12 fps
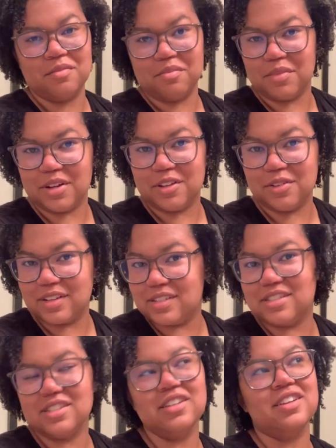But you can
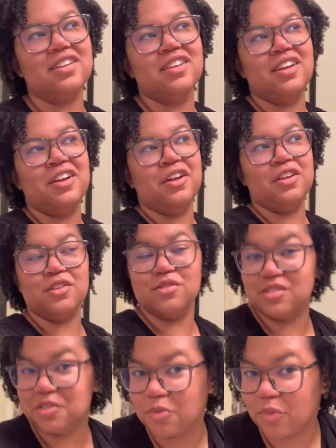see
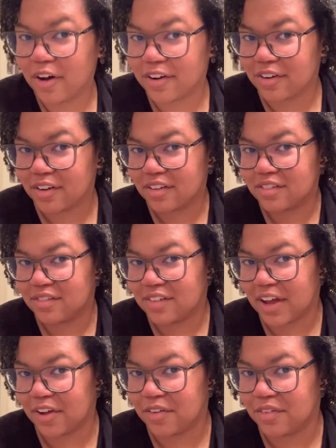using water
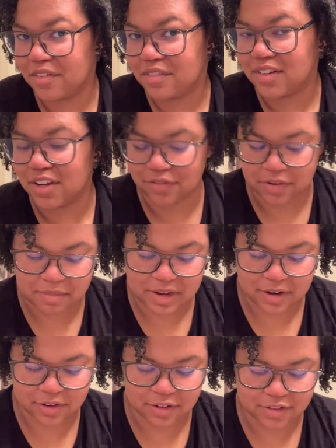how different my
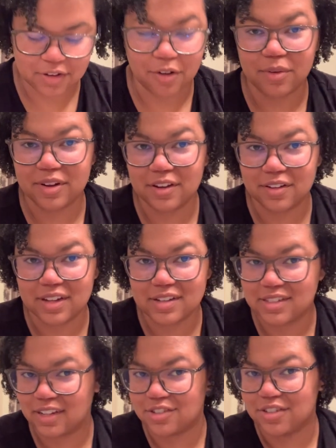hair looks already on that
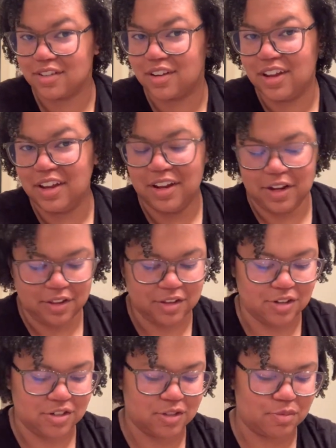section that I
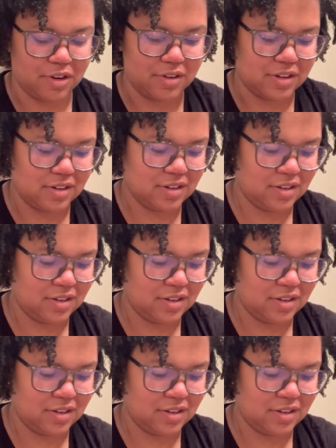just parted.